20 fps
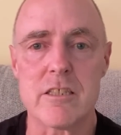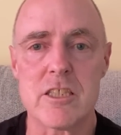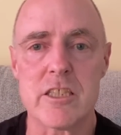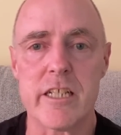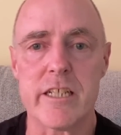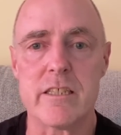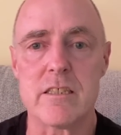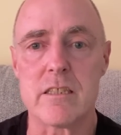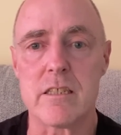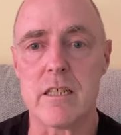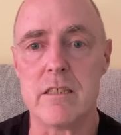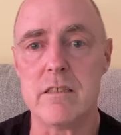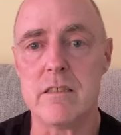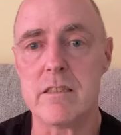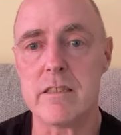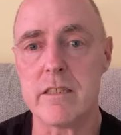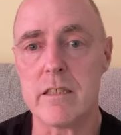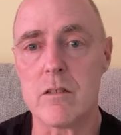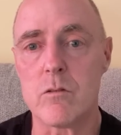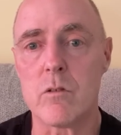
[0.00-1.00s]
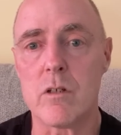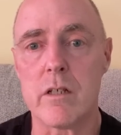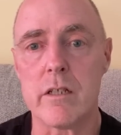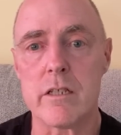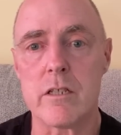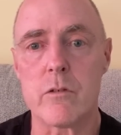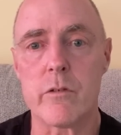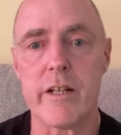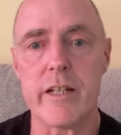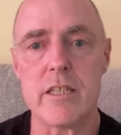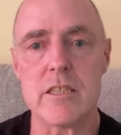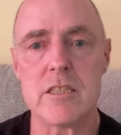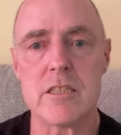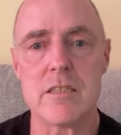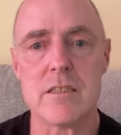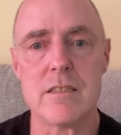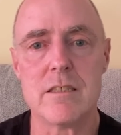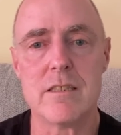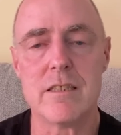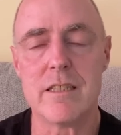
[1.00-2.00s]
change goes in the right
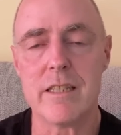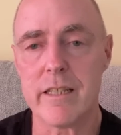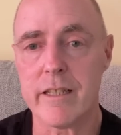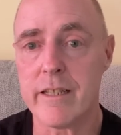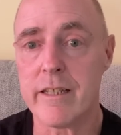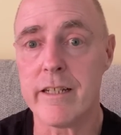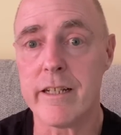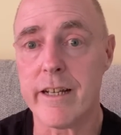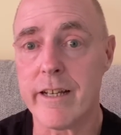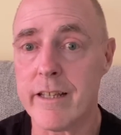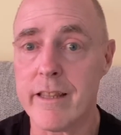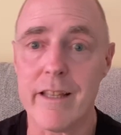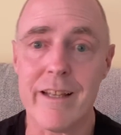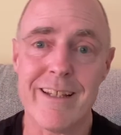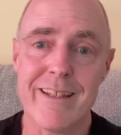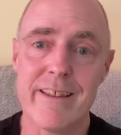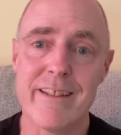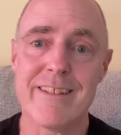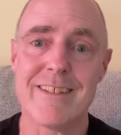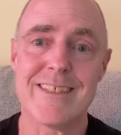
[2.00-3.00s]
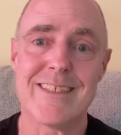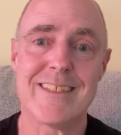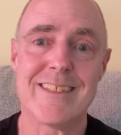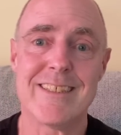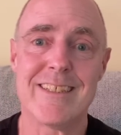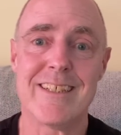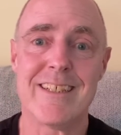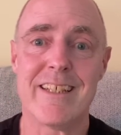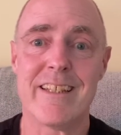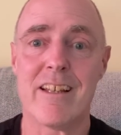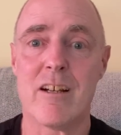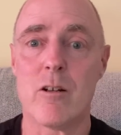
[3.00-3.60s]
direction, and that the